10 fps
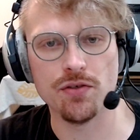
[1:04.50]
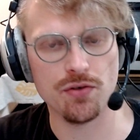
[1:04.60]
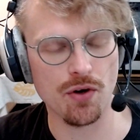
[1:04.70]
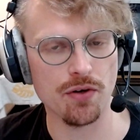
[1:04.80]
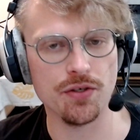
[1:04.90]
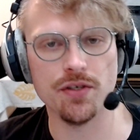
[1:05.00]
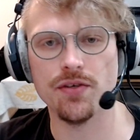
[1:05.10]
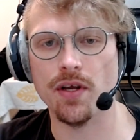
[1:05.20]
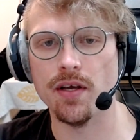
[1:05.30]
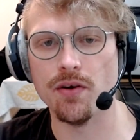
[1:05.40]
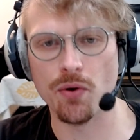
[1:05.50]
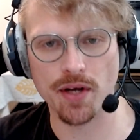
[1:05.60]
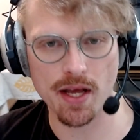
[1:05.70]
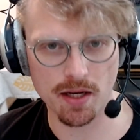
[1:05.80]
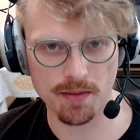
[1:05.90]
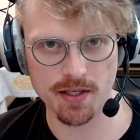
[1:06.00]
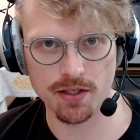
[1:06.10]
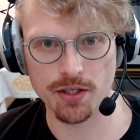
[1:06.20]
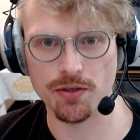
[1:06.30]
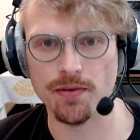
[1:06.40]
starches and organic
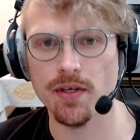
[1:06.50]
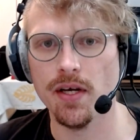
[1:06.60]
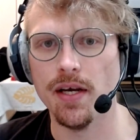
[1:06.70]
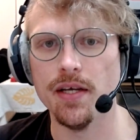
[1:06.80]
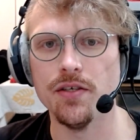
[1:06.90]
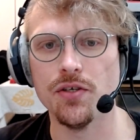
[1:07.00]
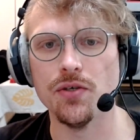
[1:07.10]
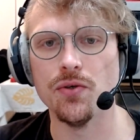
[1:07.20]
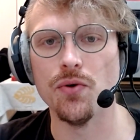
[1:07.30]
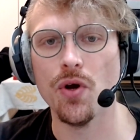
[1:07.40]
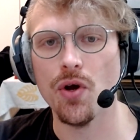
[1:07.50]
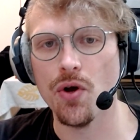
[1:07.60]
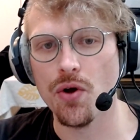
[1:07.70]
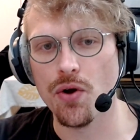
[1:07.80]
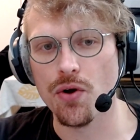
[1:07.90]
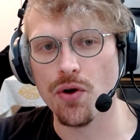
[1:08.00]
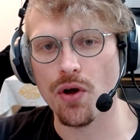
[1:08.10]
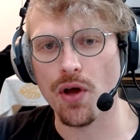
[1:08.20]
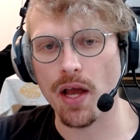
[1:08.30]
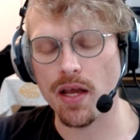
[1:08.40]
material into
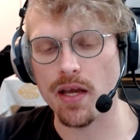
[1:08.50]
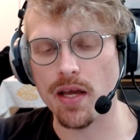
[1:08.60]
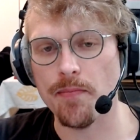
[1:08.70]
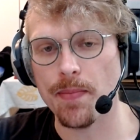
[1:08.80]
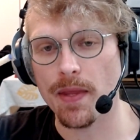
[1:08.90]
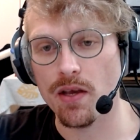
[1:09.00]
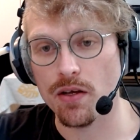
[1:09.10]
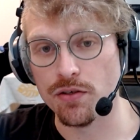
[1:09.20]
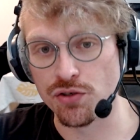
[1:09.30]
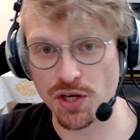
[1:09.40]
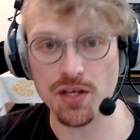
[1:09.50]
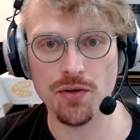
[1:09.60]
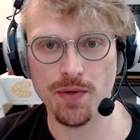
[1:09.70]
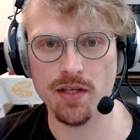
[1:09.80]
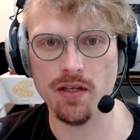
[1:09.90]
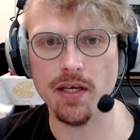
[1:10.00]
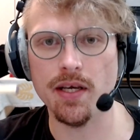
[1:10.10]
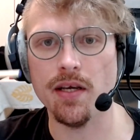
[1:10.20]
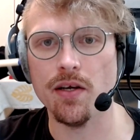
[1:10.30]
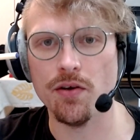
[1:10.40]
a
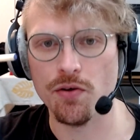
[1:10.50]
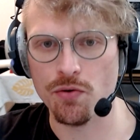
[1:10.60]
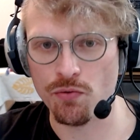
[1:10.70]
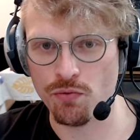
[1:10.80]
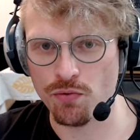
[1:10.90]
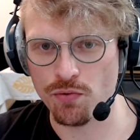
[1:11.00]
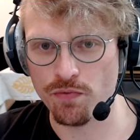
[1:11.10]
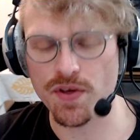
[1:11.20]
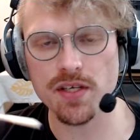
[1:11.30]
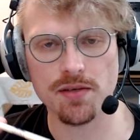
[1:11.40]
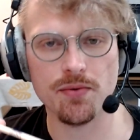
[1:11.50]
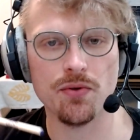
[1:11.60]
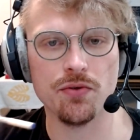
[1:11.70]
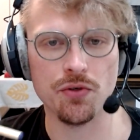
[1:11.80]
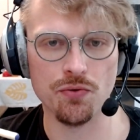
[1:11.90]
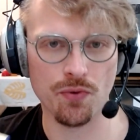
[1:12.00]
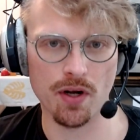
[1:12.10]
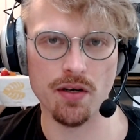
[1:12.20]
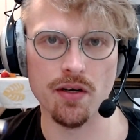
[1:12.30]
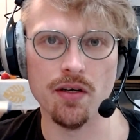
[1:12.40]
genuinely feasible to
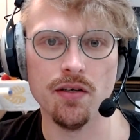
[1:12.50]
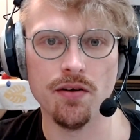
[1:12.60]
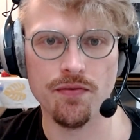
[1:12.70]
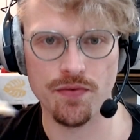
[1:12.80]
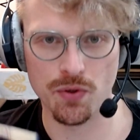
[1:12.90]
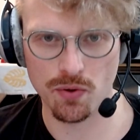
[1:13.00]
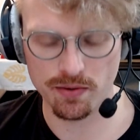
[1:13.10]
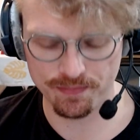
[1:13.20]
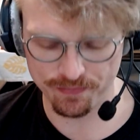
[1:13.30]
run fuel.